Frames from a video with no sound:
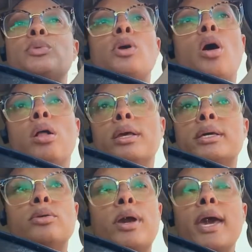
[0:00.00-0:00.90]
want to call
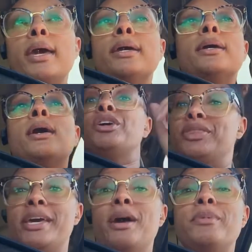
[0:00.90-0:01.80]
it, okay? Good
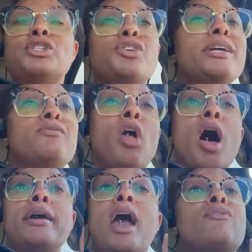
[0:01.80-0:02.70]
thing I'm not trying to
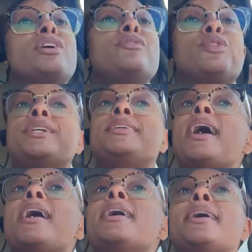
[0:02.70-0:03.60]
vlog every freaking
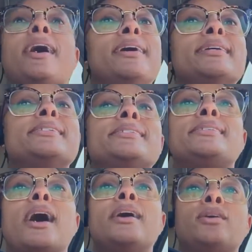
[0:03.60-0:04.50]
day,
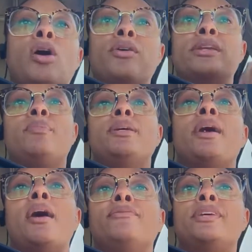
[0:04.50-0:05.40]
because I'd already
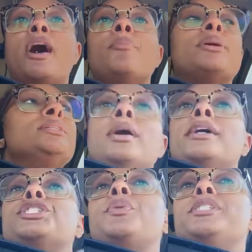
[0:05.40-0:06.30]
be effed up.
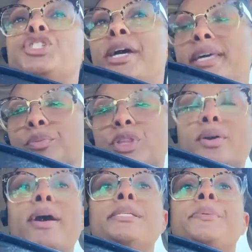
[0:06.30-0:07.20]
I just wanted to check in with
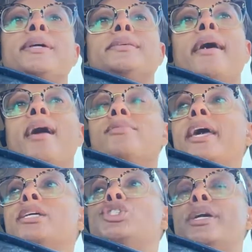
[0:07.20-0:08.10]
you guys because I haven't
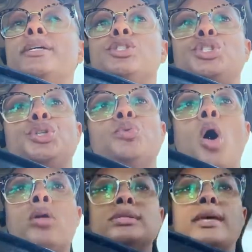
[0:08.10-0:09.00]
had a chance to
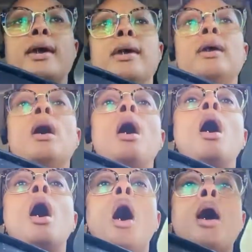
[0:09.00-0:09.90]
all day.
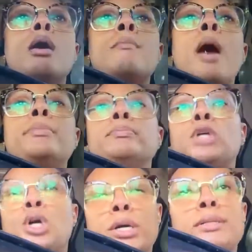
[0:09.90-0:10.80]
I'm
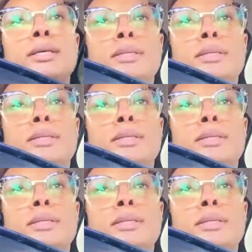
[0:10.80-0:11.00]
currently